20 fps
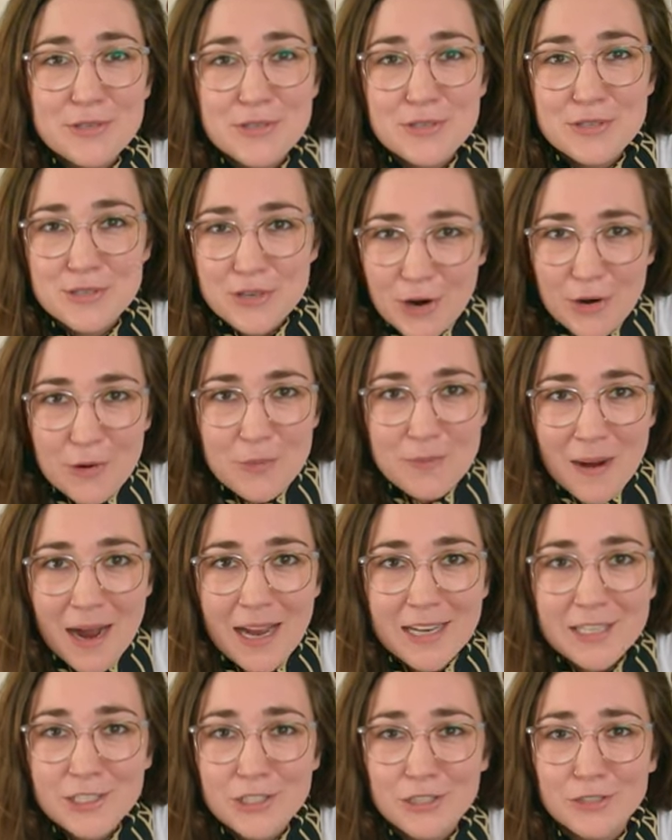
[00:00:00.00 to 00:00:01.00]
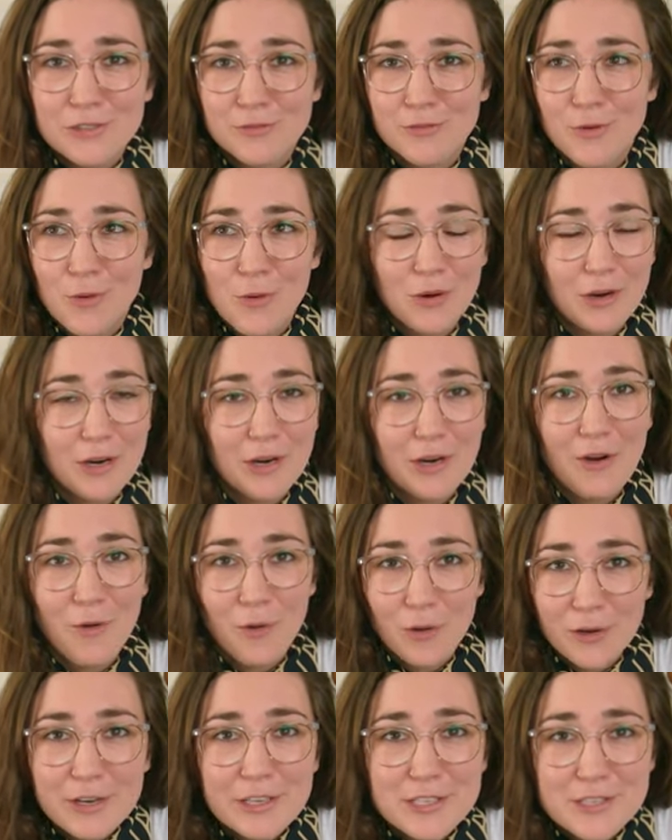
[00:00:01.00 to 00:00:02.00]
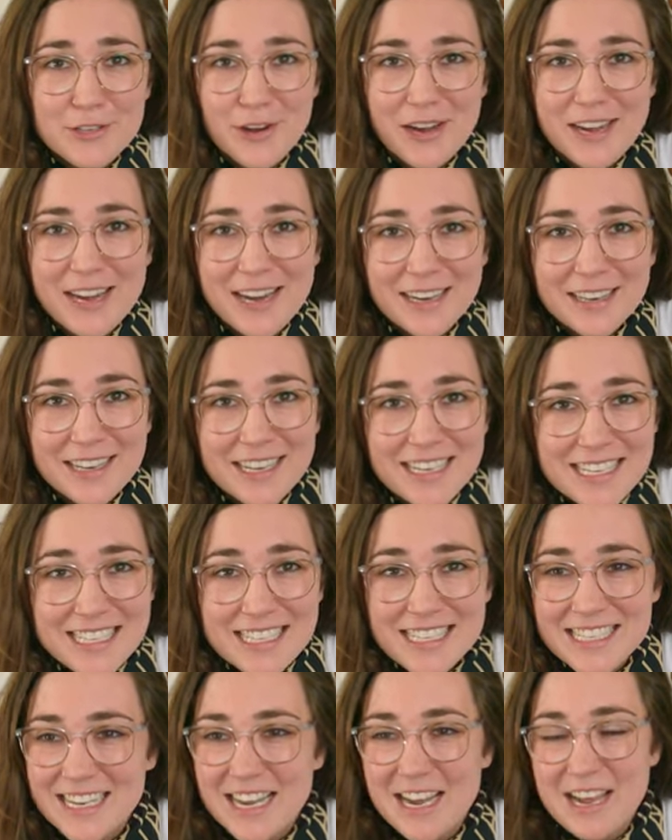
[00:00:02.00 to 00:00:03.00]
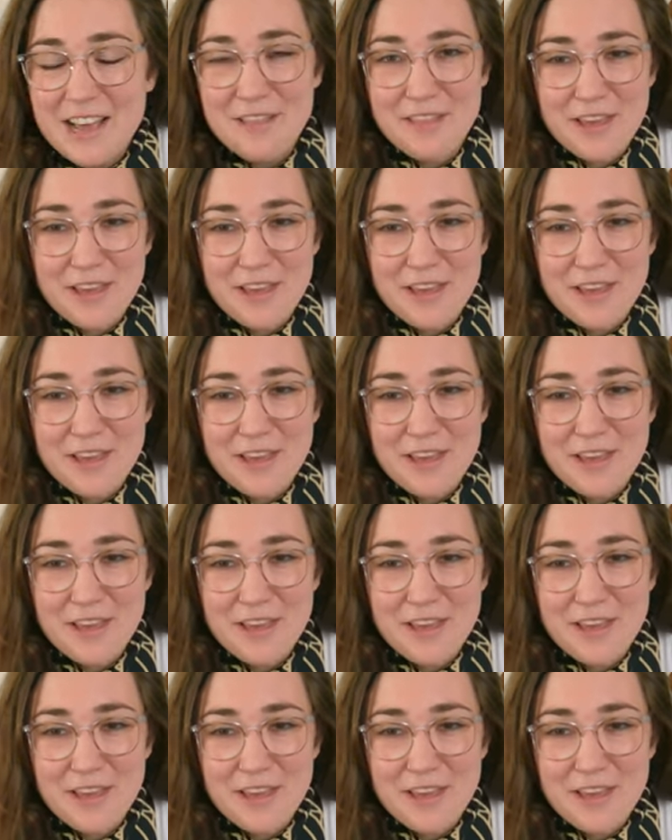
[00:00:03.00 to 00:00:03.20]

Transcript: so much for orchestrating this.